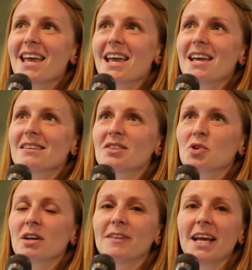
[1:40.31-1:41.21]
is
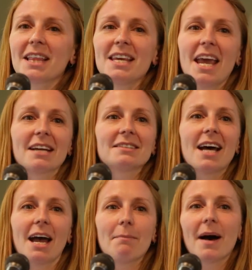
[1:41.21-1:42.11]
sort of like the
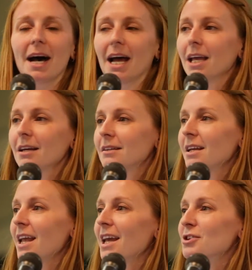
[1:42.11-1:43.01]
anti pie
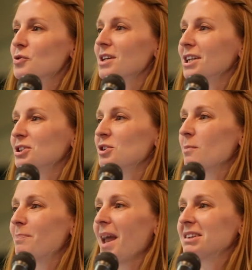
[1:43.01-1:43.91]
in traditional
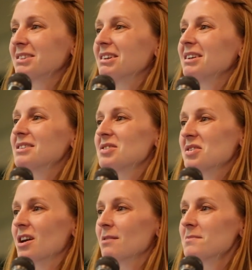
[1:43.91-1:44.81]
baked goods
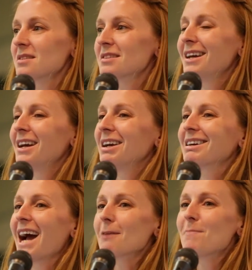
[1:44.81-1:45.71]
terms.
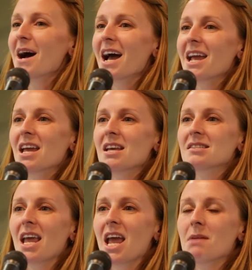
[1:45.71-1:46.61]
Crack pie
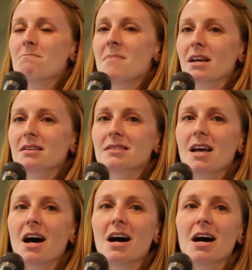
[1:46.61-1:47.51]
is a mix
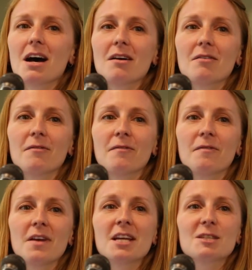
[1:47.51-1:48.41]

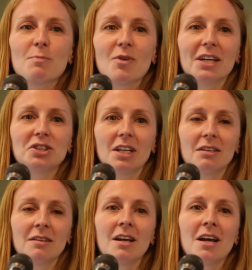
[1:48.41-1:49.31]
of
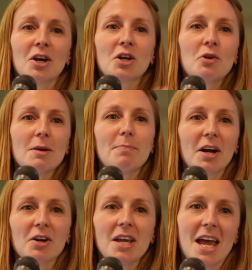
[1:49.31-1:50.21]
inspiration, gooey
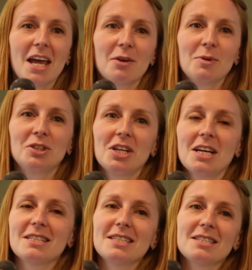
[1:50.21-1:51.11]
butter cake, which
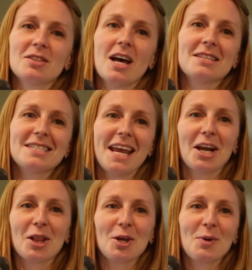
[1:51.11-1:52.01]
is a
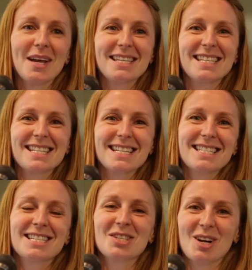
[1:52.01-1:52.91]
St. Louis
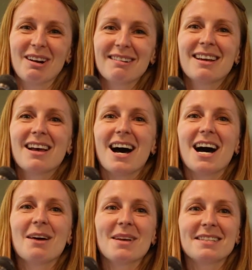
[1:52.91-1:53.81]
dessert.
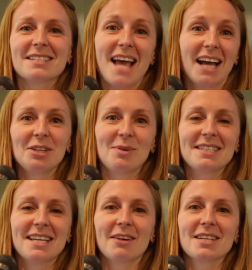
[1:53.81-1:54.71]
Um, it's exactly what
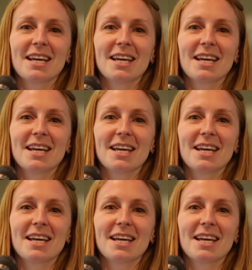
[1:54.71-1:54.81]
it sounds